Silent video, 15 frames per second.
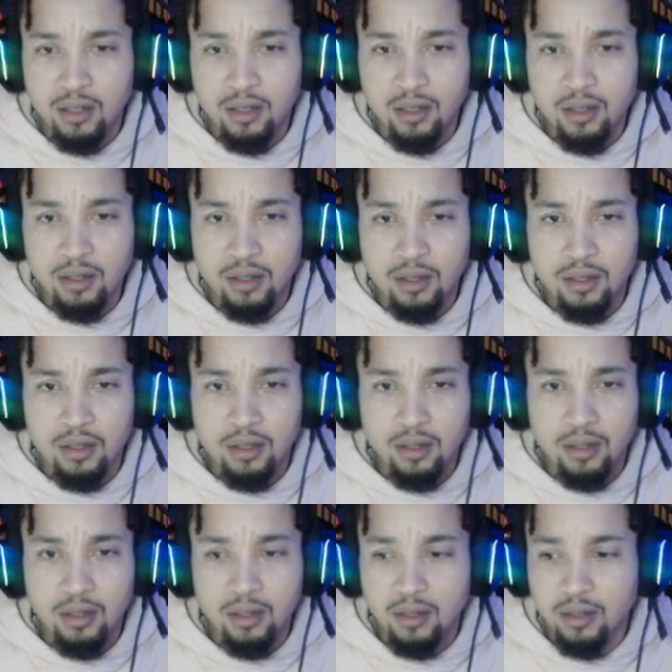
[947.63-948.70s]

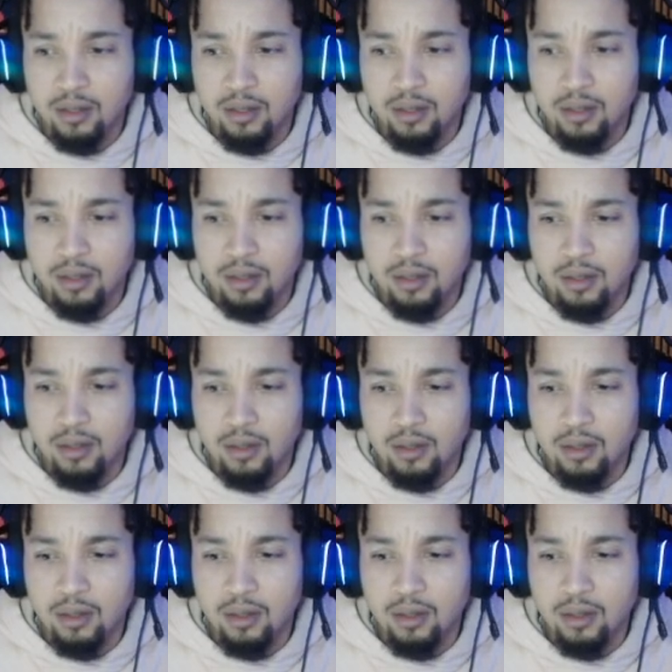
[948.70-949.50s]
Nothing is said.